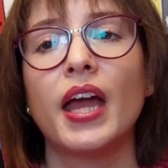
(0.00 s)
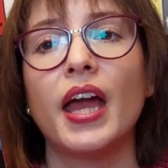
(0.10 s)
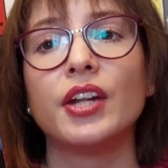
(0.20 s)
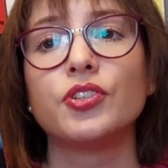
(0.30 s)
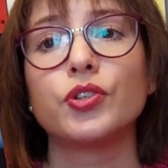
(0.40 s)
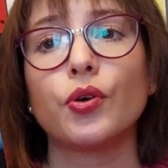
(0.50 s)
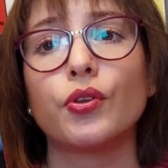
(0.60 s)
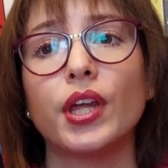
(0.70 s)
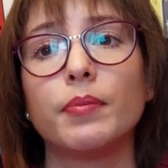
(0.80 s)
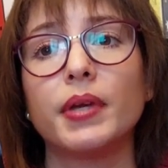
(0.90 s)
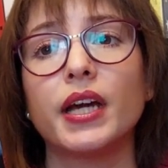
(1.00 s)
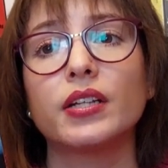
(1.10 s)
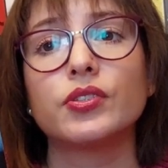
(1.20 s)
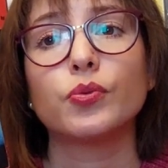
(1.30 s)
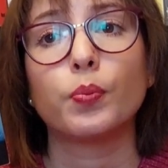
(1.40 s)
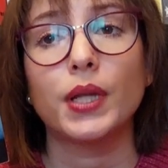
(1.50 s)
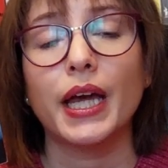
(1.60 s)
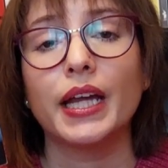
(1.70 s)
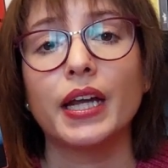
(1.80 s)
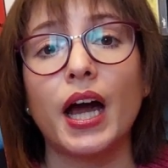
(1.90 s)
And so they began to
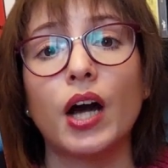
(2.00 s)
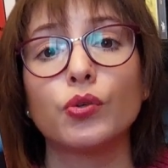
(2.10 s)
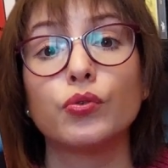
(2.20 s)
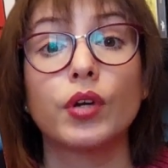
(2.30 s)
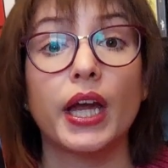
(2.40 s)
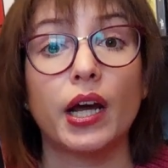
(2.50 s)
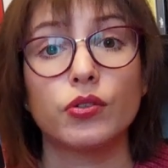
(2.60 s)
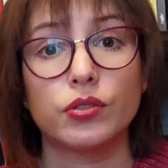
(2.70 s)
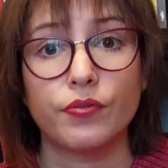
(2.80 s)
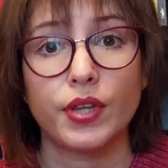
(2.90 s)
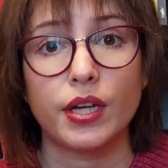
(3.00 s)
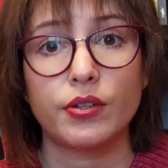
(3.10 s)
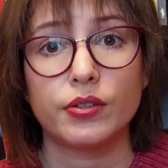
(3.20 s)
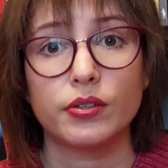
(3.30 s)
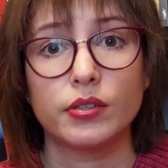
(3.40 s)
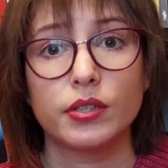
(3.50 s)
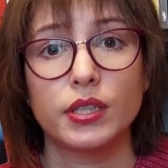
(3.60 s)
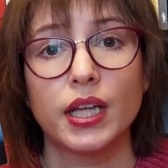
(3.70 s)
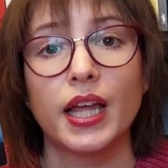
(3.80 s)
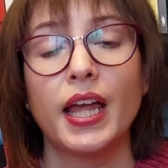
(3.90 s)
plan how to get out of there.
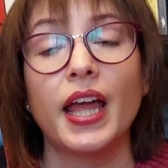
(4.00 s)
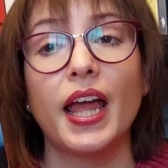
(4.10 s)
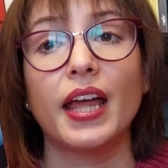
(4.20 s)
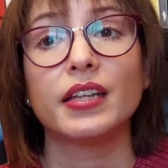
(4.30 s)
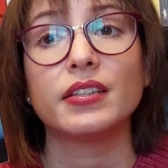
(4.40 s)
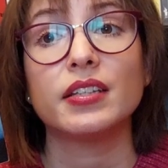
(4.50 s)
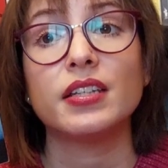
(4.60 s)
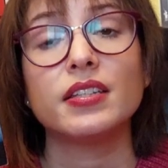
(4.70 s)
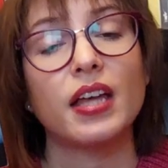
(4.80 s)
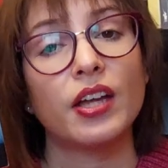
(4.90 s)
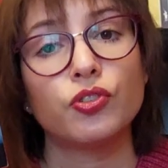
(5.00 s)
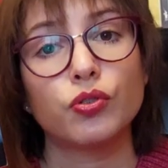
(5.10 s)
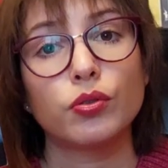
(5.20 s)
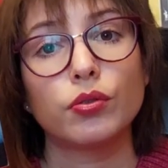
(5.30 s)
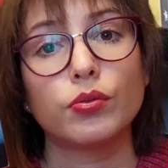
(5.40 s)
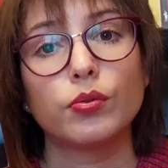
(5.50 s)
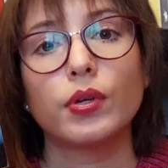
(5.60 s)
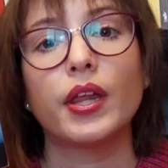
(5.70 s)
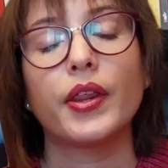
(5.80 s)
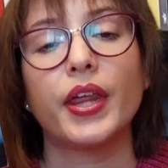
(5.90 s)
And is Angelo
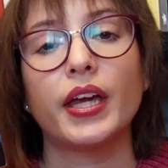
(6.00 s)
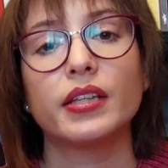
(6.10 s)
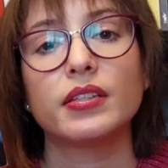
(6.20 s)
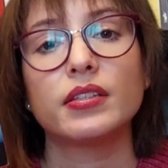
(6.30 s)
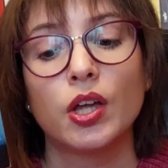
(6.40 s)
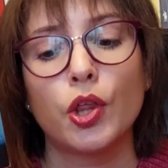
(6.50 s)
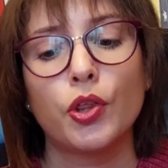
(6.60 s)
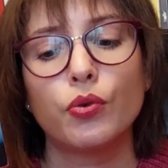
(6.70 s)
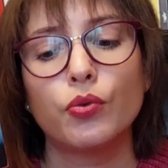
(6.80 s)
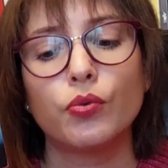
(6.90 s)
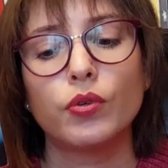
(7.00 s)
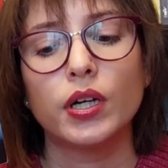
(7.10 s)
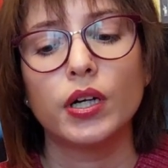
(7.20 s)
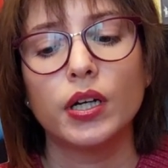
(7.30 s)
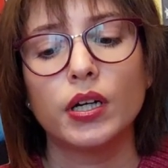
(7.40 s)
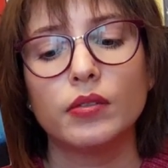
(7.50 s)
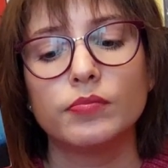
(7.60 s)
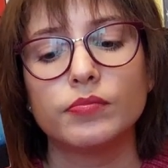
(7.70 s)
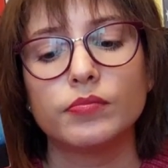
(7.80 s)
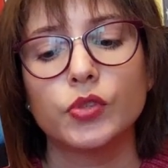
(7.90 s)
that through
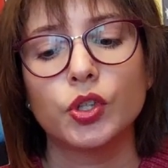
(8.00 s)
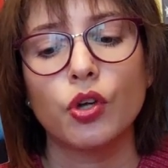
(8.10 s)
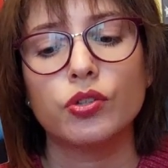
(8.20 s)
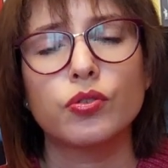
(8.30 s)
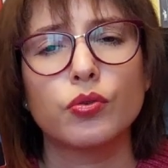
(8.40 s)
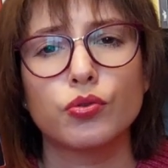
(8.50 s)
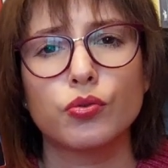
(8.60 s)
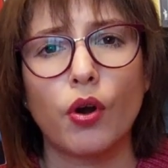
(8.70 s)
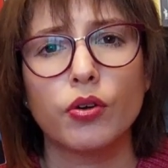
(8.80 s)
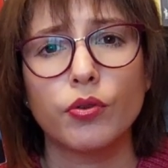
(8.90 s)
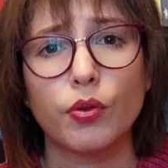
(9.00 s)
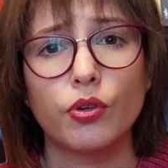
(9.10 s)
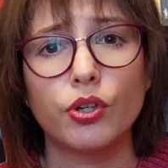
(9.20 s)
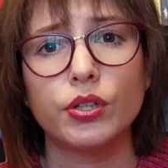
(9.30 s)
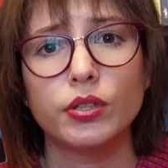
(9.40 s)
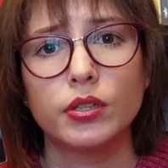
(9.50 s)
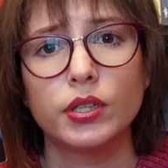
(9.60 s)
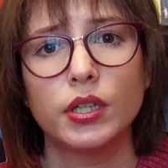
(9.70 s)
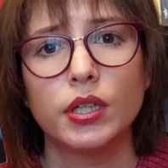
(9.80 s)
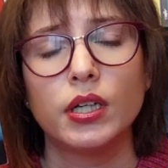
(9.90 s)
a not so strong door
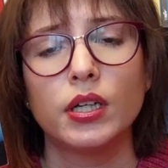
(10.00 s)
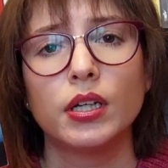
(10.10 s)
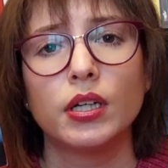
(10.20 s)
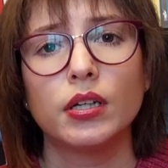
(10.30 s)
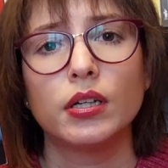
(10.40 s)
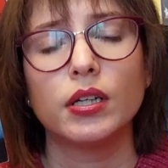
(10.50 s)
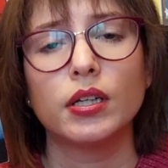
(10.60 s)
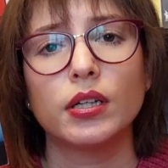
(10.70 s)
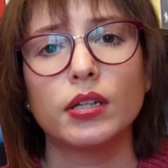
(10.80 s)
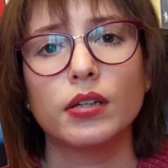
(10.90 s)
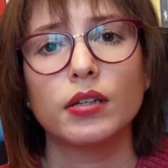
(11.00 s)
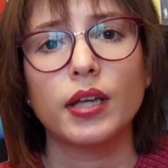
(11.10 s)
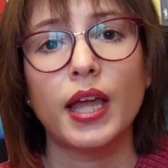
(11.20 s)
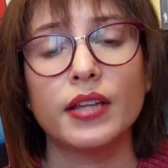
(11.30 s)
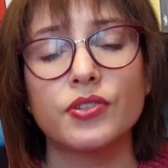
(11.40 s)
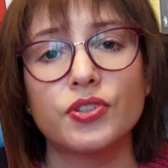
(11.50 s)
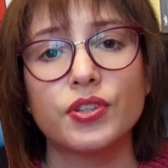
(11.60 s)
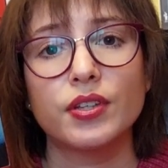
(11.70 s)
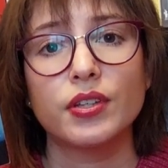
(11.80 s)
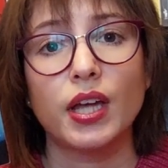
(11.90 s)
gets
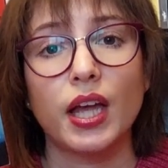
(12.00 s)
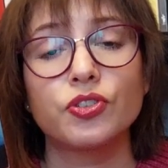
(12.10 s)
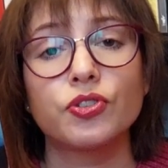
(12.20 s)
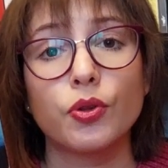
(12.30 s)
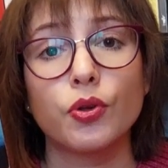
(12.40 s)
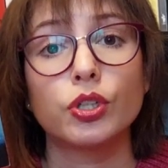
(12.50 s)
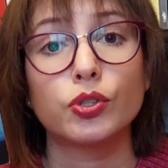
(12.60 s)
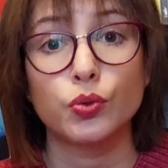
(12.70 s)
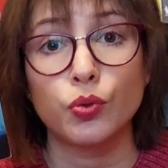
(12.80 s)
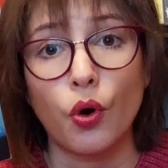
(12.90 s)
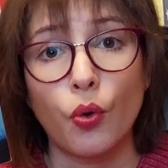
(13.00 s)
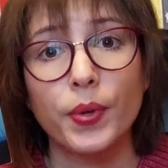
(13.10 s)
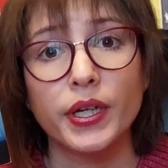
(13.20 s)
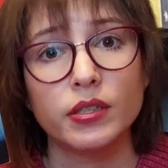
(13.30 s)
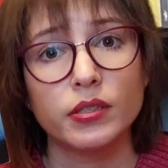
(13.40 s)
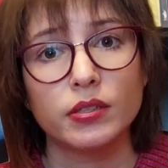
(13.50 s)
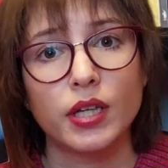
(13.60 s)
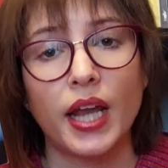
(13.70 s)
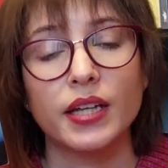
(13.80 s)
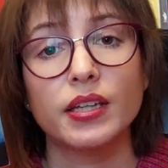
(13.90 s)
the door to open,
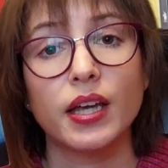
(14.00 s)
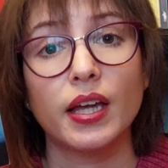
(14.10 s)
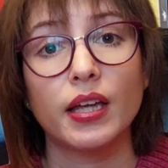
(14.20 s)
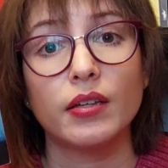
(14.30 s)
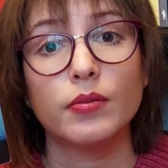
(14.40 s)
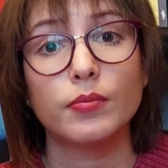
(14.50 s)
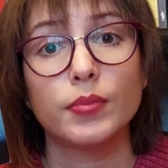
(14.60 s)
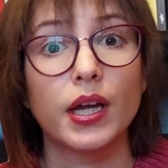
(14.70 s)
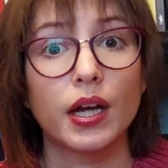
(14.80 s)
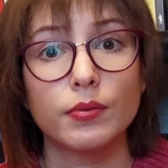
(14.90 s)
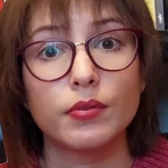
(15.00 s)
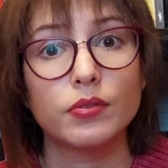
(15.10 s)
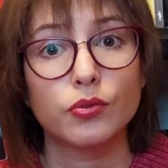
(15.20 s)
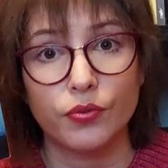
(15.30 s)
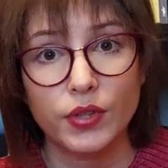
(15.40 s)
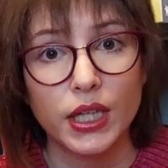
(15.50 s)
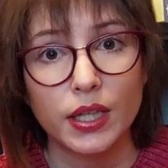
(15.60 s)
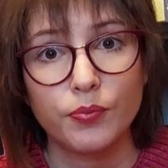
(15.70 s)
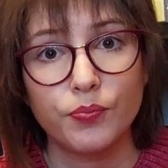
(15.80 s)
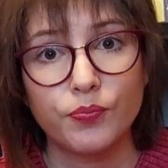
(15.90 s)
and they began to flee.